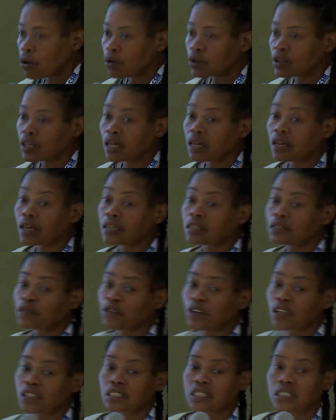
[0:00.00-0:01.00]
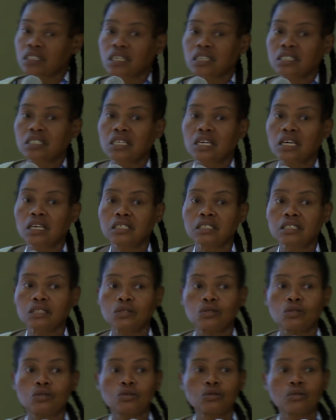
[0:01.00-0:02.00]
the next phase, as I said, is
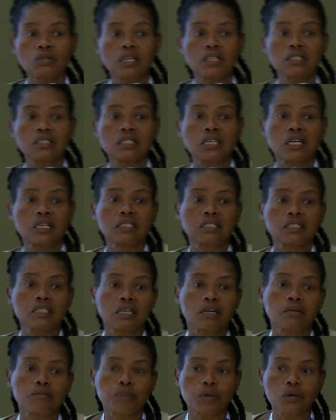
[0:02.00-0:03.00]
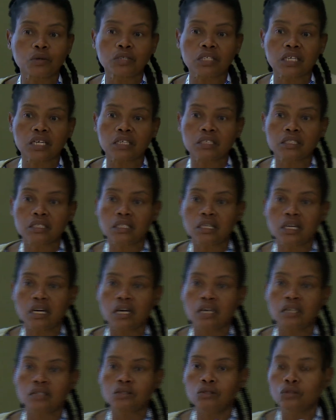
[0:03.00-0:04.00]
to do the international project.
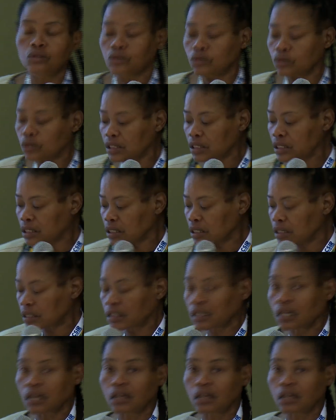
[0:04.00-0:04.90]
To do this, South